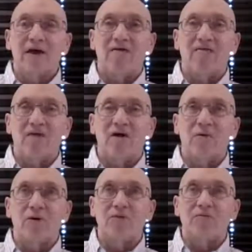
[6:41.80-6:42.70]
If
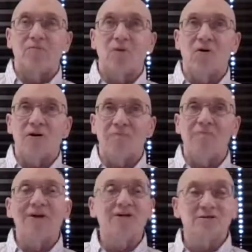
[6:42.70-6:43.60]
there was more
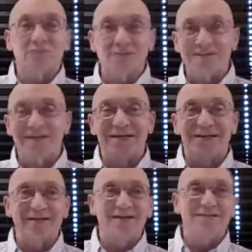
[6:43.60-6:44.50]
embellishments
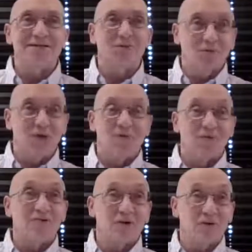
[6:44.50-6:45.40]
needed to these, he
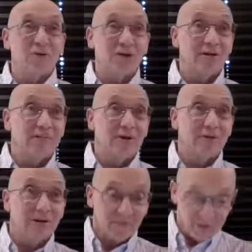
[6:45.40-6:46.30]
would have included them here.
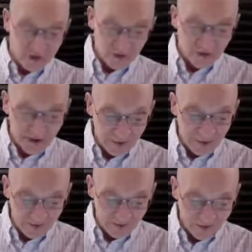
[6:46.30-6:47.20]
We can be sure of that
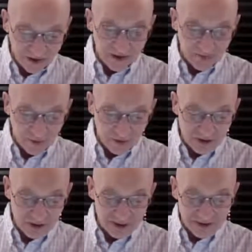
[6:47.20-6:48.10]
when you read the
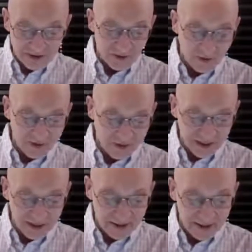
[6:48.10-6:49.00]
Buddha's teachings, you
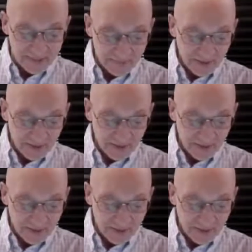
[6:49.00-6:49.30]
understand that.